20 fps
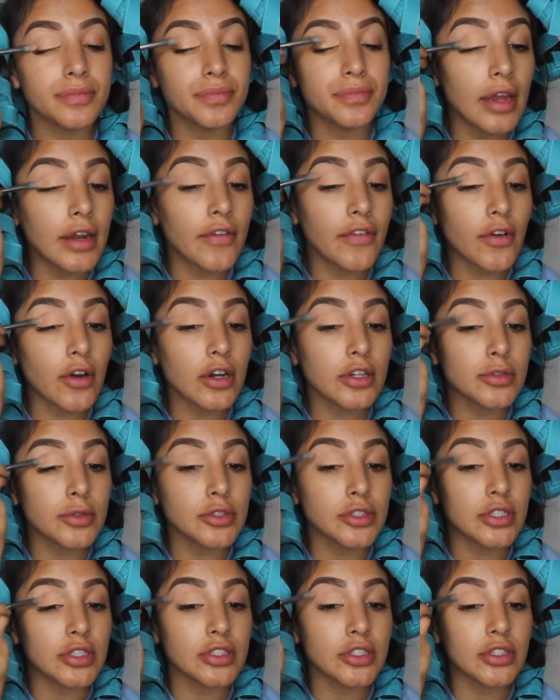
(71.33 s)
And of course, we're
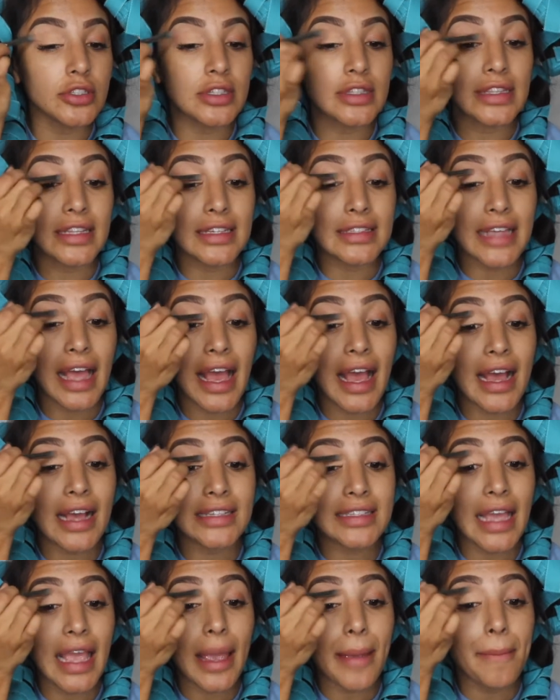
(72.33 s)
just using this
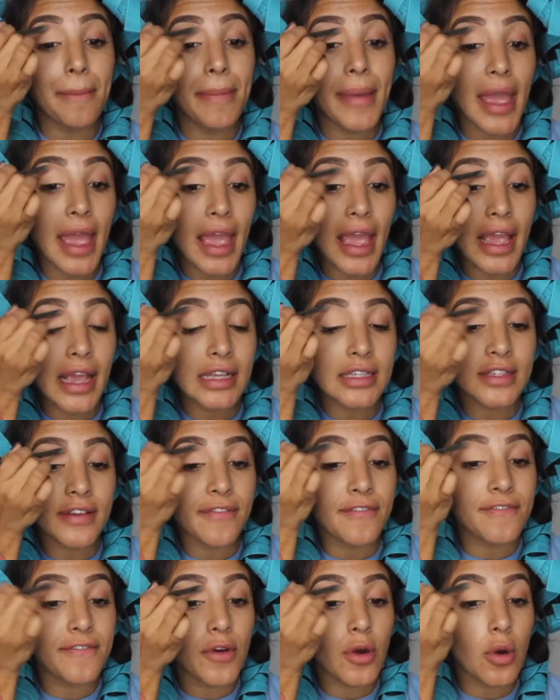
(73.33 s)
as a base
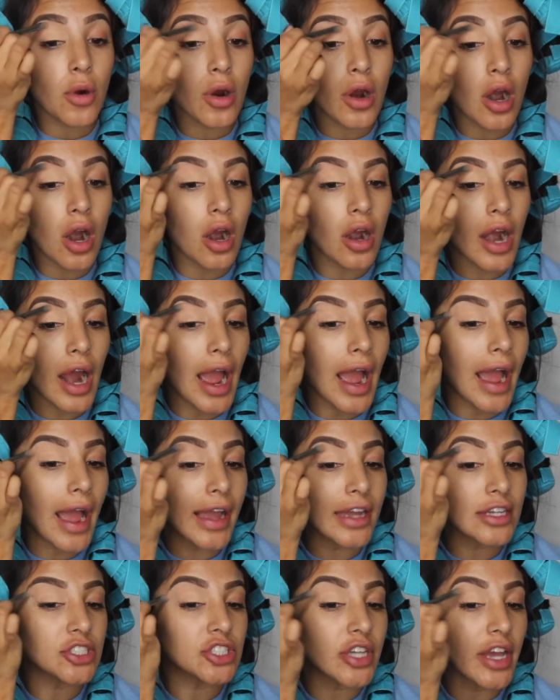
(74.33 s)
for our
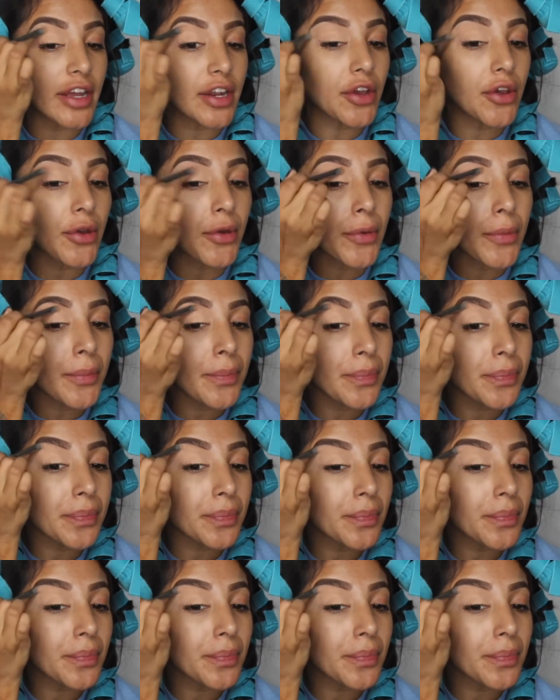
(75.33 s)
eyeshadow.